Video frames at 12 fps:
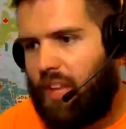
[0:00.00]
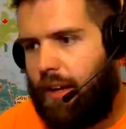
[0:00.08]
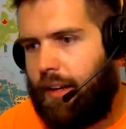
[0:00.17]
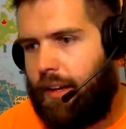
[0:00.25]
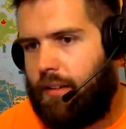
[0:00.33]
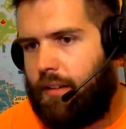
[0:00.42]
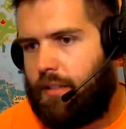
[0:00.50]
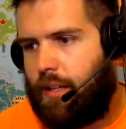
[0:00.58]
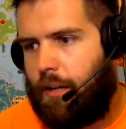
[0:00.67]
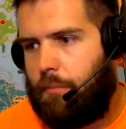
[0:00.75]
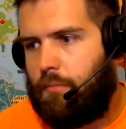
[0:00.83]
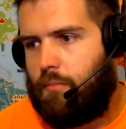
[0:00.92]
And
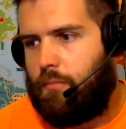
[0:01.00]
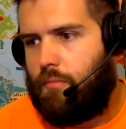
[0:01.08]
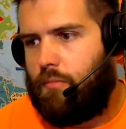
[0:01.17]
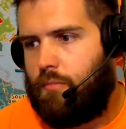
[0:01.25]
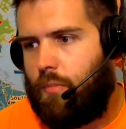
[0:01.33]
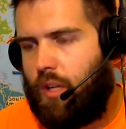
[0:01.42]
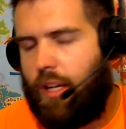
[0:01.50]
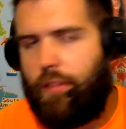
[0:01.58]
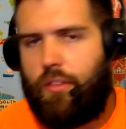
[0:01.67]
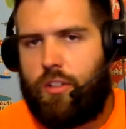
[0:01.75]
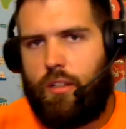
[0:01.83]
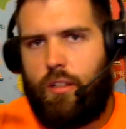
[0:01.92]
um, if
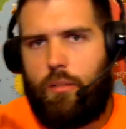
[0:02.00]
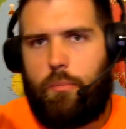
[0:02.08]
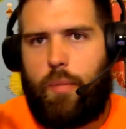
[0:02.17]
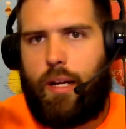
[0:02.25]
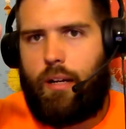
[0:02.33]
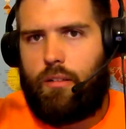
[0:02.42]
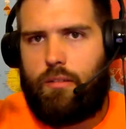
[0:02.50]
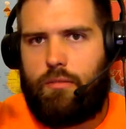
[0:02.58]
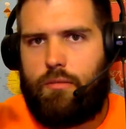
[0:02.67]
there's a little bell